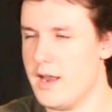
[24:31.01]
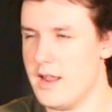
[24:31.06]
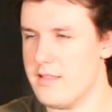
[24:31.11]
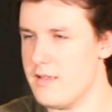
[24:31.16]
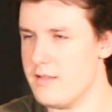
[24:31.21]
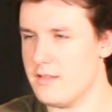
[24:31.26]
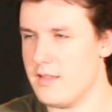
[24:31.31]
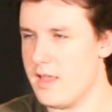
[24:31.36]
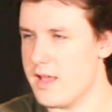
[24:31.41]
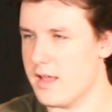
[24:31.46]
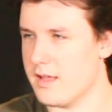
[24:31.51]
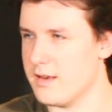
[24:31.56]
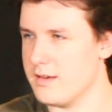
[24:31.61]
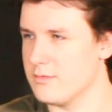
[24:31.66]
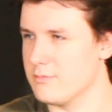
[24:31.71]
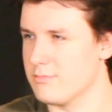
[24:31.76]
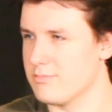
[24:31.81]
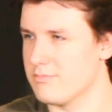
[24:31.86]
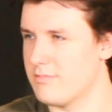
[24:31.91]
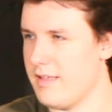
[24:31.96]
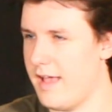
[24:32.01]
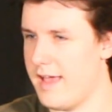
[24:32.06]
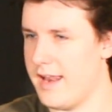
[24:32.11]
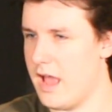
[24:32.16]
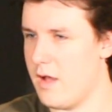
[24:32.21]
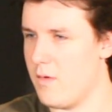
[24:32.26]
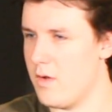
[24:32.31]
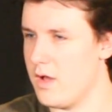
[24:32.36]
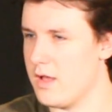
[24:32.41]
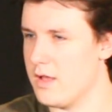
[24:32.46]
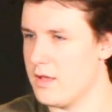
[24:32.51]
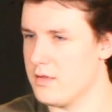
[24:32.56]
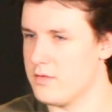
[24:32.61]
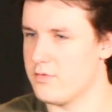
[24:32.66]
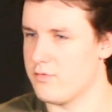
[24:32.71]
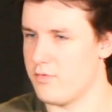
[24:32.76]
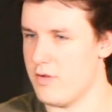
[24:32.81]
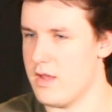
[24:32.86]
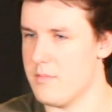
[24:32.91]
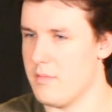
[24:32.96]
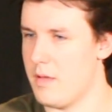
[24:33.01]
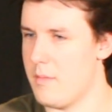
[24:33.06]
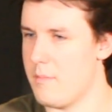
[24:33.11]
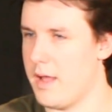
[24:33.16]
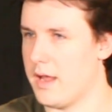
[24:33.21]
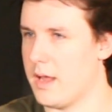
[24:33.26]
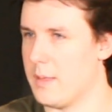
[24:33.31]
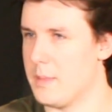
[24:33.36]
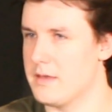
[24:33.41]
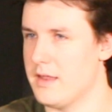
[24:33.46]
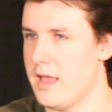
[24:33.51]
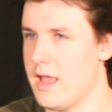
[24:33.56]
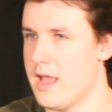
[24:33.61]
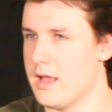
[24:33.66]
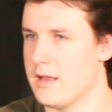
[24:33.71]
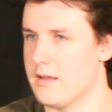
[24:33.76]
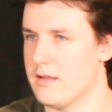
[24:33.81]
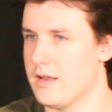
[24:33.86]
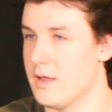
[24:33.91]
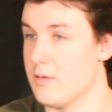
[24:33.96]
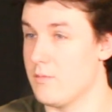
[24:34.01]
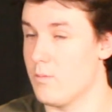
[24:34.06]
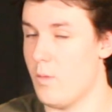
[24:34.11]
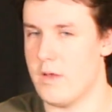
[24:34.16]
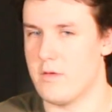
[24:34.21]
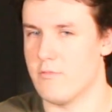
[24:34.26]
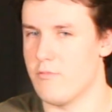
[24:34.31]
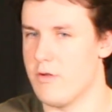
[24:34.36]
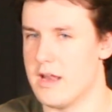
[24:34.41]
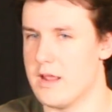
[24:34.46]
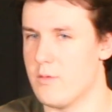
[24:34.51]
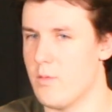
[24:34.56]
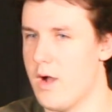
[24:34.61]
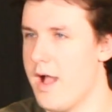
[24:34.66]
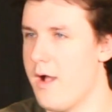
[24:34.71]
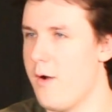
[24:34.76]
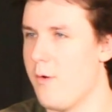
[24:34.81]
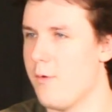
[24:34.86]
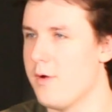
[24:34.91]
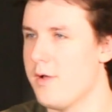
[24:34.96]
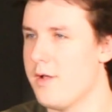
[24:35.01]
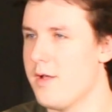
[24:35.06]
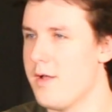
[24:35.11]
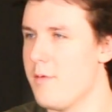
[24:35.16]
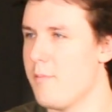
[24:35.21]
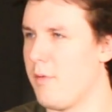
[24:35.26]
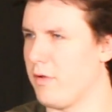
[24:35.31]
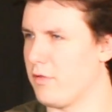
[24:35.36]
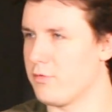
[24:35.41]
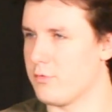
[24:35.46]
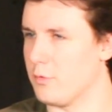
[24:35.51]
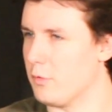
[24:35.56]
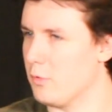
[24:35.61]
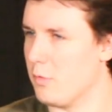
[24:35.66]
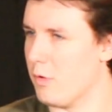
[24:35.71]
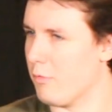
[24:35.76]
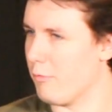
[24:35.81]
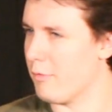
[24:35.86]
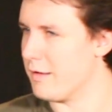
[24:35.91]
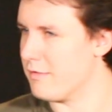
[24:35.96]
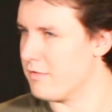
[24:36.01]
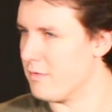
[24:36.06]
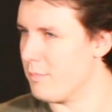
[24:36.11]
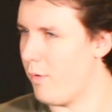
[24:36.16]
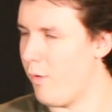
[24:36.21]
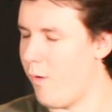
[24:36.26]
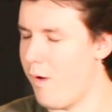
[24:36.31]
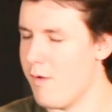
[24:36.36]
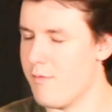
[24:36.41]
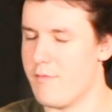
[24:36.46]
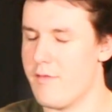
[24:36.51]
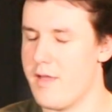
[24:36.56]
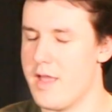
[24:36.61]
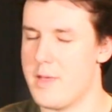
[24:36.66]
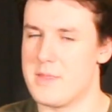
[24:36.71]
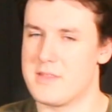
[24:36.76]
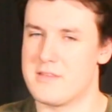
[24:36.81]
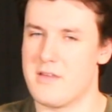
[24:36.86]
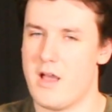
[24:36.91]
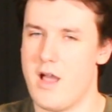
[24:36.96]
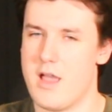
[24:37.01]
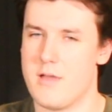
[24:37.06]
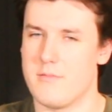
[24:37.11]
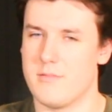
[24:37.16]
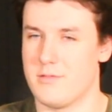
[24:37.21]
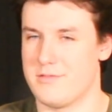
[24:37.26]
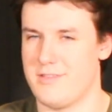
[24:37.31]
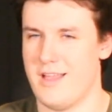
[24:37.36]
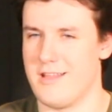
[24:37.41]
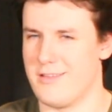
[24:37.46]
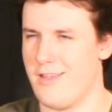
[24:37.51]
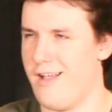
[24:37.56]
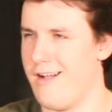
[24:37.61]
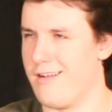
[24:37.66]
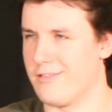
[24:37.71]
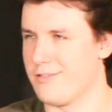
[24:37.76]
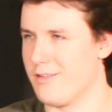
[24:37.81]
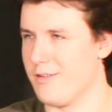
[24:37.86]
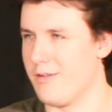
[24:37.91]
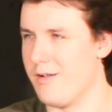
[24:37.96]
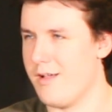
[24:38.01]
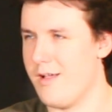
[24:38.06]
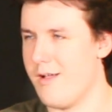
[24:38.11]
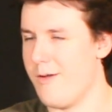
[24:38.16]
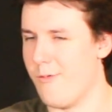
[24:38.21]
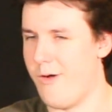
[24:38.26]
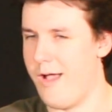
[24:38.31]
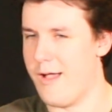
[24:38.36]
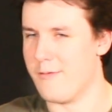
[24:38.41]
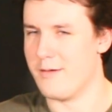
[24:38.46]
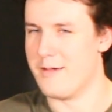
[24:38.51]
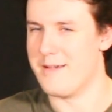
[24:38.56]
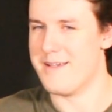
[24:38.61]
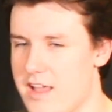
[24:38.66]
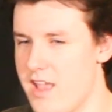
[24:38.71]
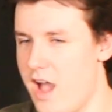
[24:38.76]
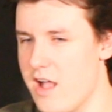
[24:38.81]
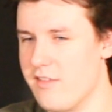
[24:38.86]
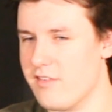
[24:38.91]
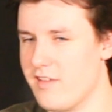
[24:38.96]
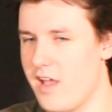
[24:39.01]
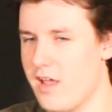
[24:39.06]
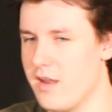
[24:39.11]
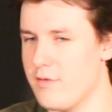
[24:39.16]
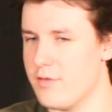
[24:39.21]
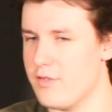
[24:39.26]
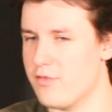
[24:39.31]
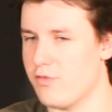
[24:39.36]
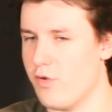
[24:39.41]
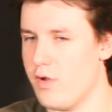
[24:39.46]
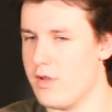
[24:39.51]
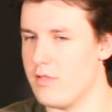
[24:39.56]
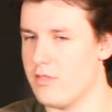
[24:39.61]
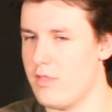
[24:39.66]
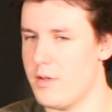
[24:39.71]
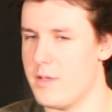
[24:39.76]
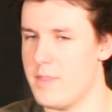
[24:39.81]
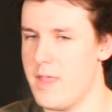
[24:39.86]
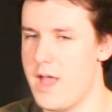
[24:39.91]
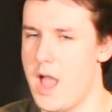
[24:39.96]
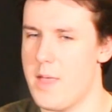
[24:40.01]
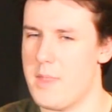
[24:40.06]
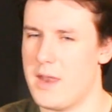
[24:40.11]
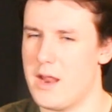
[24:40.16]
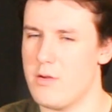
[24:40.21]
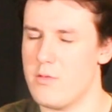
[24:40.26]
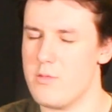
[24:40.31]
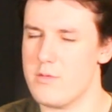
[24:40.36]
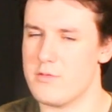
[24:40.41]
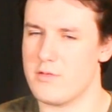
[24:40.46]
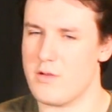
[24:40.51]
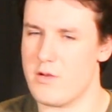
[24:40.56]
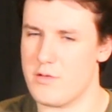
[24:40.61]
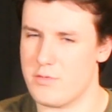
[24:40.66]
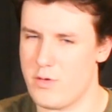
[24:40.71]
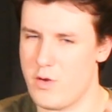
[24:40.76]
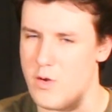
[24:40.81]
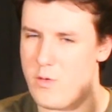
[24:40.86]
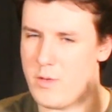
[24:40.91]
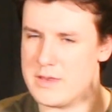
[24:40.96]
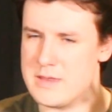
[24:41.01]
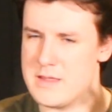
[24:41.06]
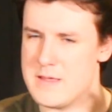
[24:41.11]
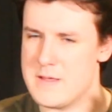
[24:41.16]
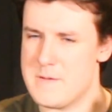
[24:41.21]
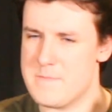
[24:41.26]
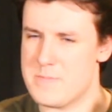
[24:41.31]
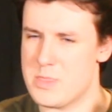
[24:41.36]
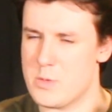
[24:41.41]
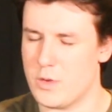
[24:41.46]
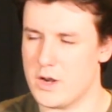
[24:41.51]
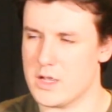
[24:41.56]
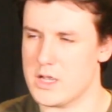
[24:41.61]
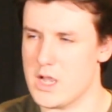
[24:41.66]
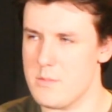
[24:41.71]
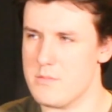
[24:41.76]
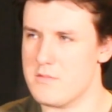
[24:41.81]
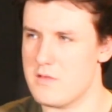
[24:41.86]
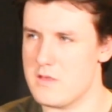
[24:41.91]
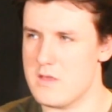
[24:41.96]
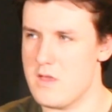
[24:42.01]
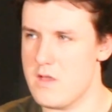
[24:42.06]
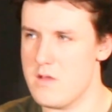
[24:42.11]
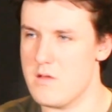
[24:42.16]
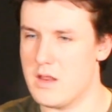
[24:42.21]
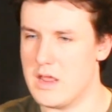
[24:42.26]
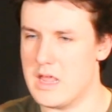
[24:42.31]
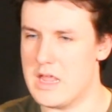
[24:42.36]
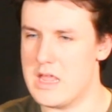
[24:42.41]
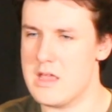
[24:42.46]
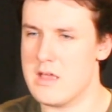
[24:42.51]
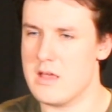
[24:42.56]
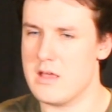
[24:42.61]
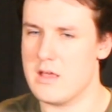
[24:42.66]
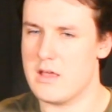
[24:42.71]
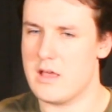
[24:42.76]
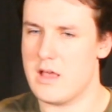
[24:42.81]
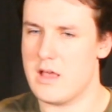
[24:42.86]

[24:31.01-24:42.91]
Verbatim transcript: and I did like a little ten hour stream like back in the day, and it went really well. My school were really supportive of it at the time. I was oh, dead nice. young, so whatever. Yeah, I just kind of enjoyed doing that, and then I always sort of thought when when I come to uni,